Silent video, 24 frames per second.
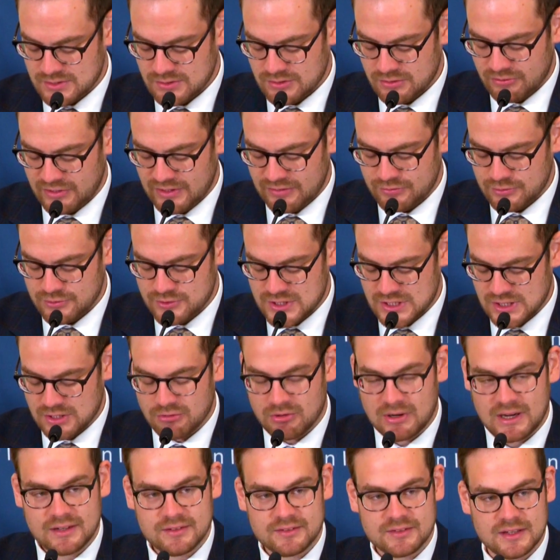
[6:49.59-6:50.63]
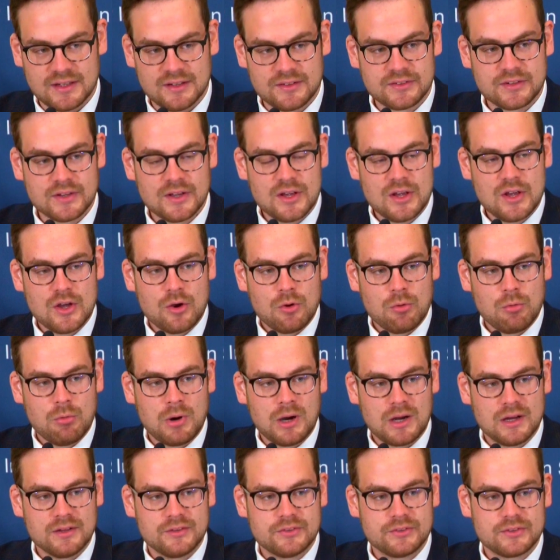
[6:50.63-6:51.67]
to the refugee crisis
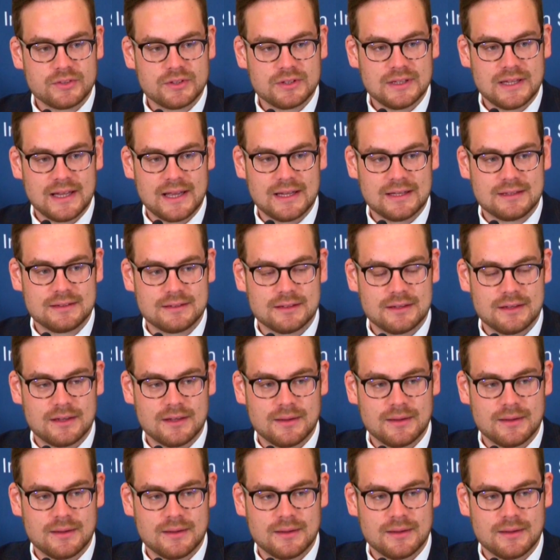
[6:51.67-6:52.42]
was that